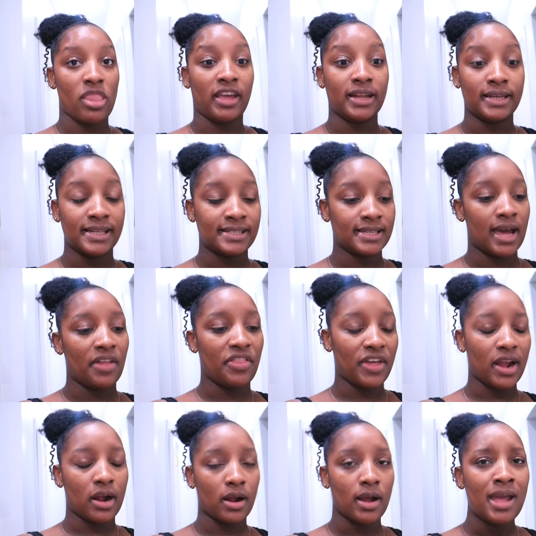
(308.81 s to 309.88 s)
it is not
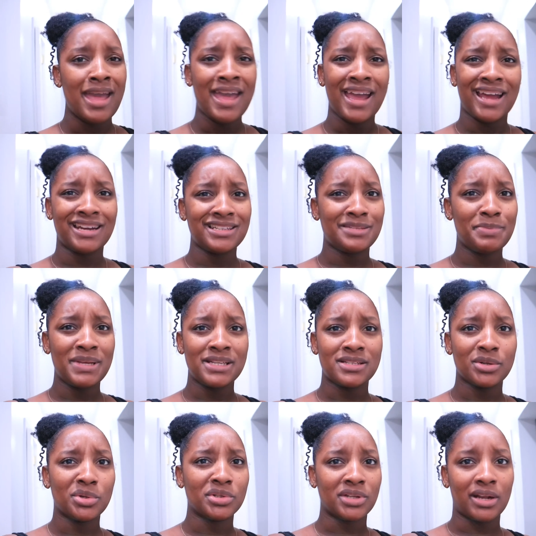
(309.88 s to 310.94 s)
there, and it's being
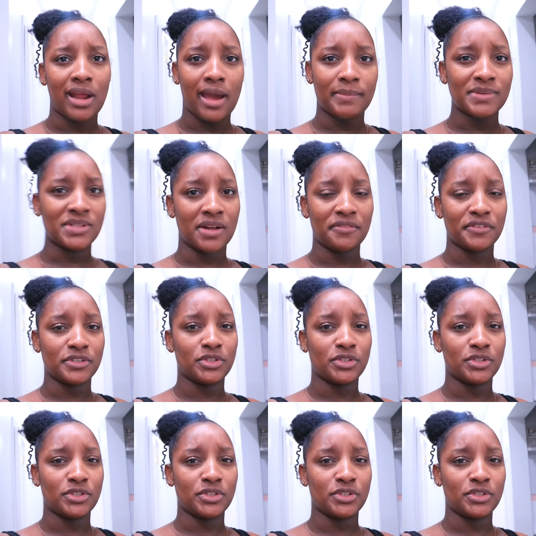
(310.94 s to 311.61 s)
sold on Amazon